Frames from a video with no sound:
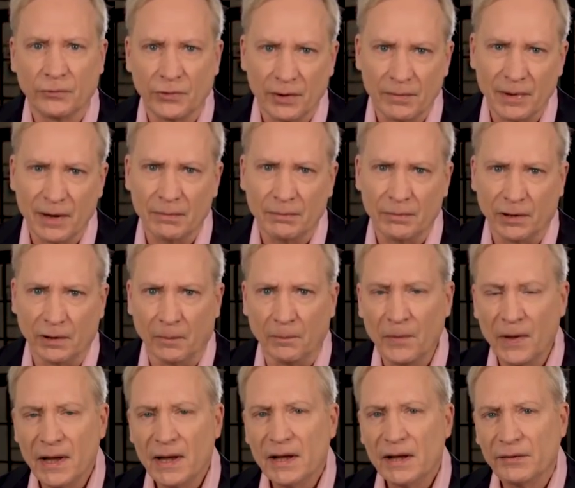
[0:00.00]
to remember.
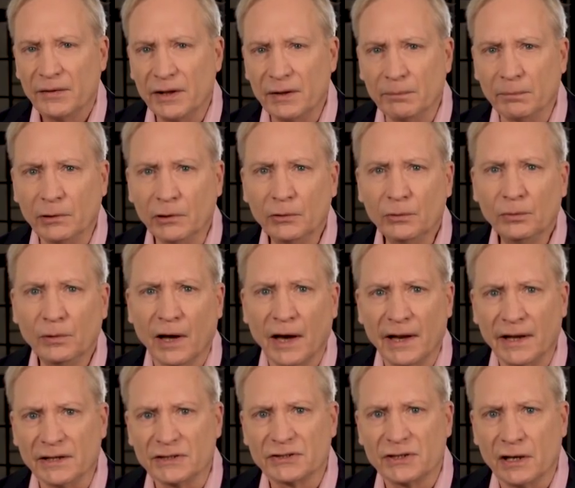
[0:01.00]
The Blue
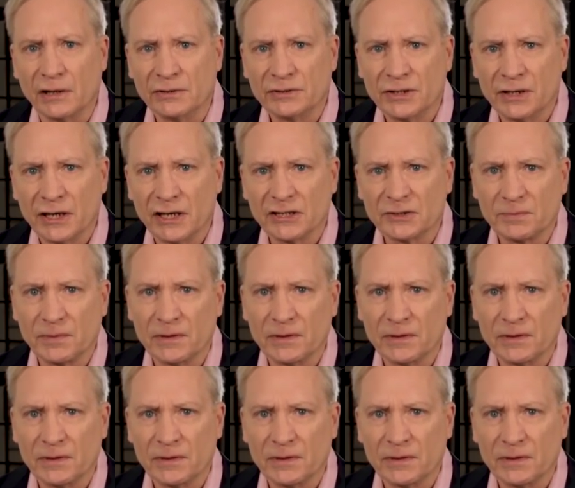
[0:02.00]
Line extension has